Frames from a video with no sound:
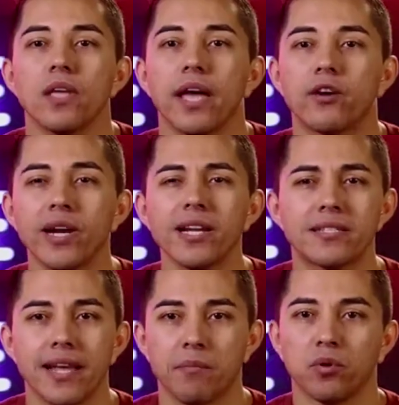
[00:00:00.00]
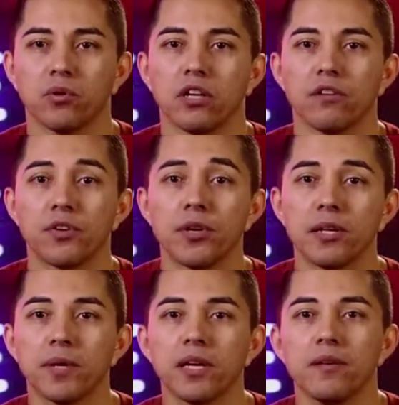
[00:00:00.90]
A great example of
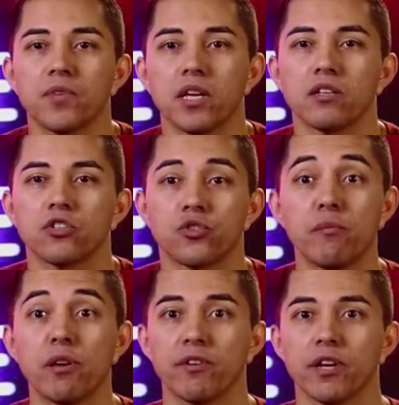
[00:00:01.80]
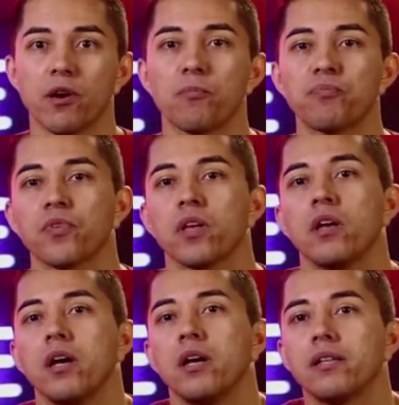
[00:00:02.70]
UDP is streaming video.
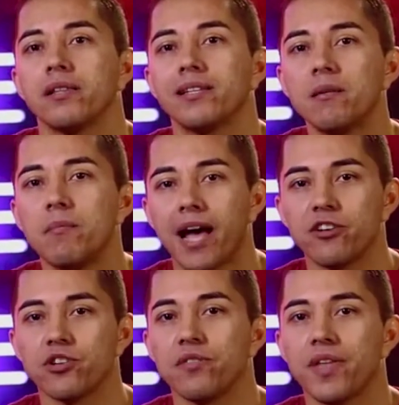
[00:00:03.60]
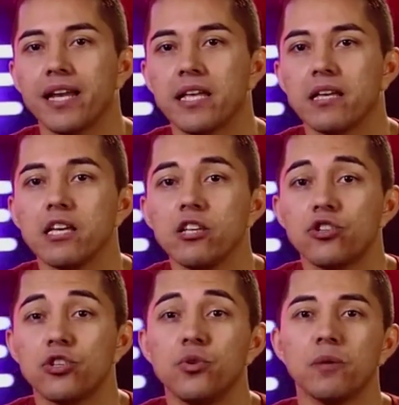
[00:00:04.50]
Let's imagine that each
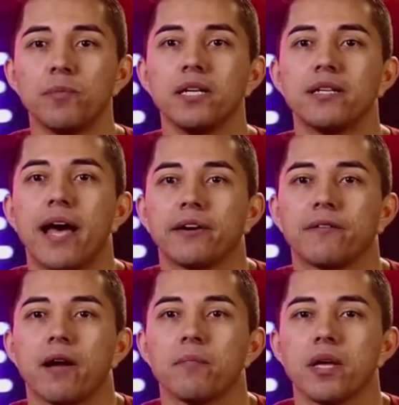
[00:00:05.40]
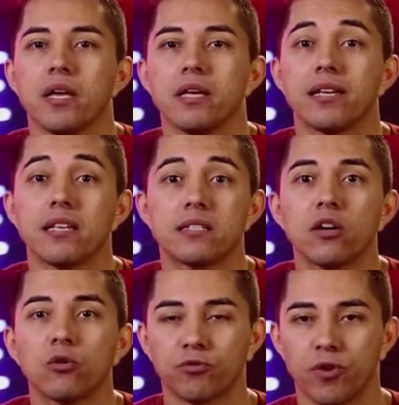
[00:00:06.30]
UDP datagram is a
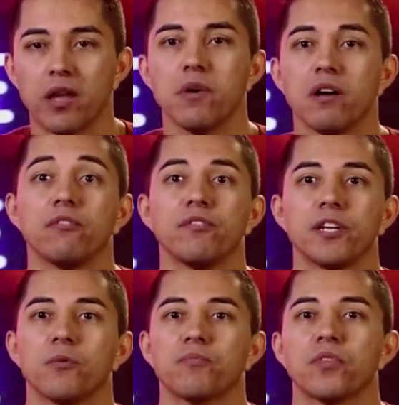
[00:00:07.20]
single frame of a video.